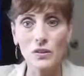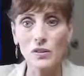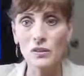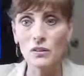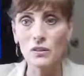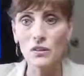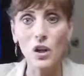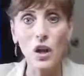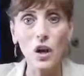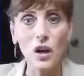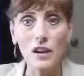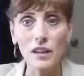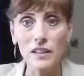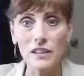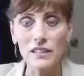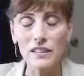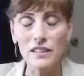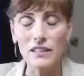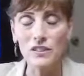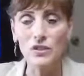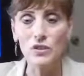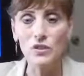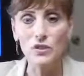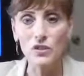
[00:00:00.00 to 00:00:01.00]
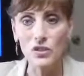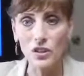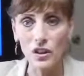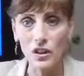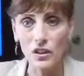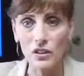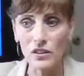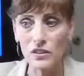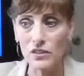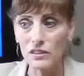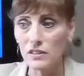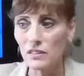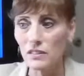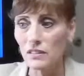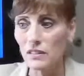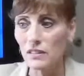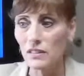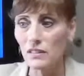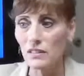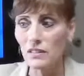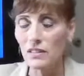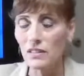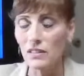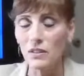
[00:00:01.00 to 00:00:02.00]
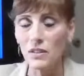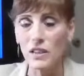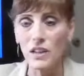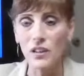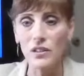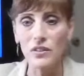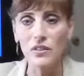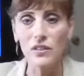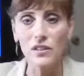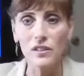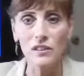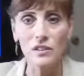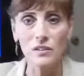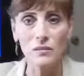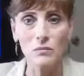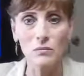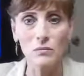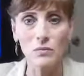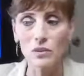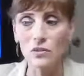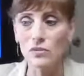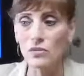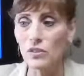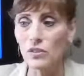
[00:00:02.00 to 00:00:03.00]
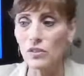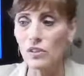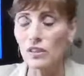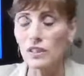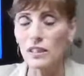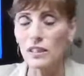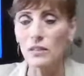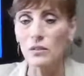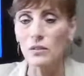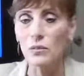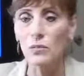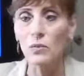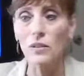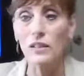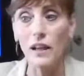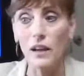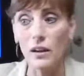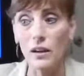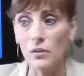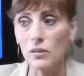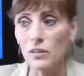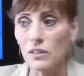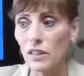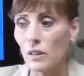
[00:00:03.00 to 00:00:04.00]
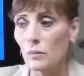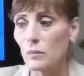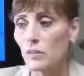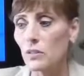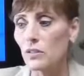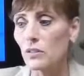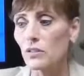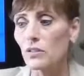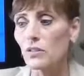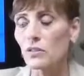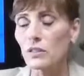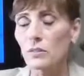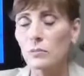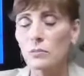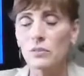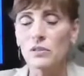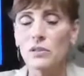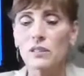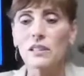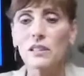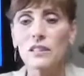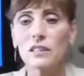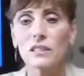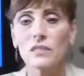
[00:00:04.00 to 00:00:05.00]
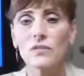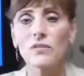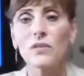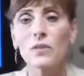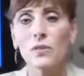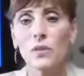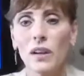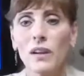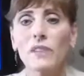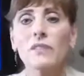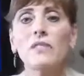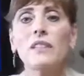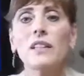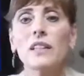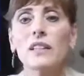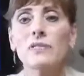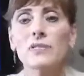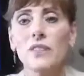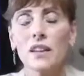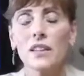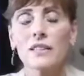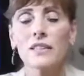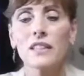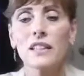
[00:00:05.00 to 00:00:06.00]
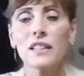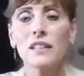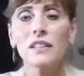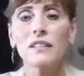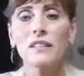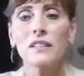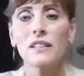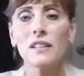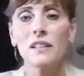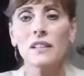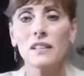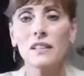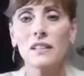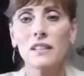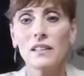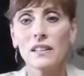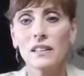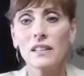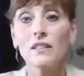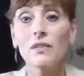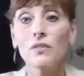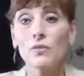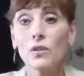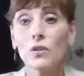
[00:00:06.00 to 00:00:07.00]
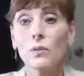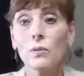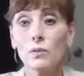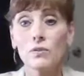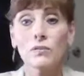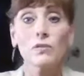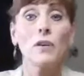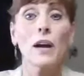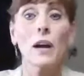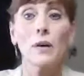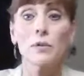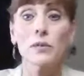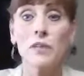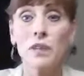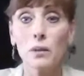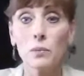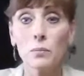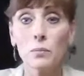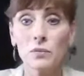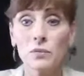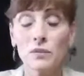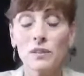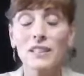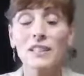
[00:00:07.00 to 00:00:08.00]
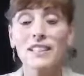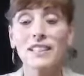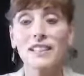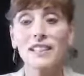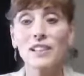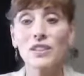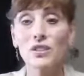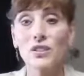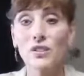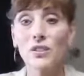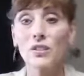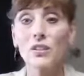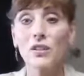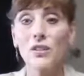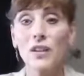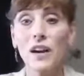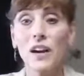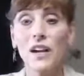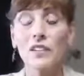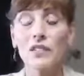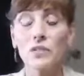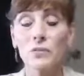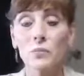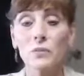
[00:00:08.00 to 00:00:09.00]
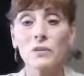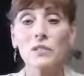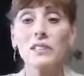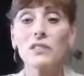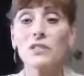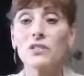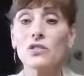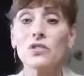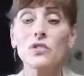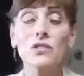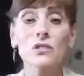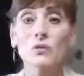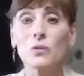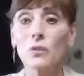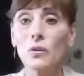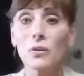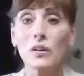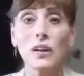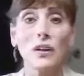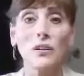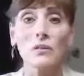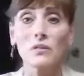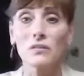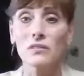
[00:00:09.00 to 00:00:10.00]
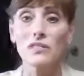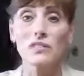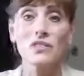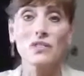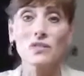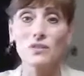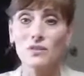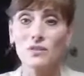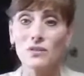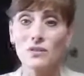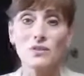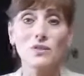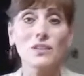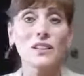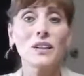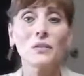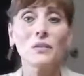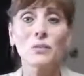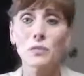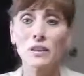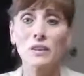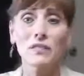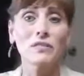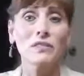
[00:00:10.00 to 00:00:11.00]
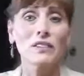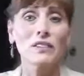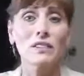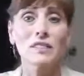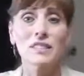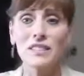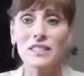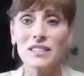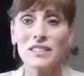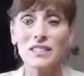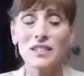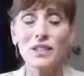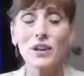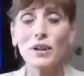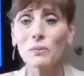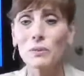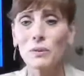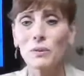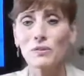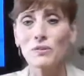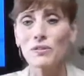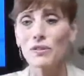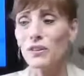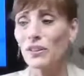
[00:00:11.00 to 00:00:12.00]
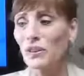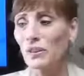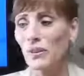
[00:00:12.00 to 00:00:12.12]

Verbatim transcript: lawn and your yard, you know, healthy and beautiful looking without chemicals. And please, if you have glyphosate in the form of Roundup in your garage, please just throw it out. Just get rid of it. It's terrible for you.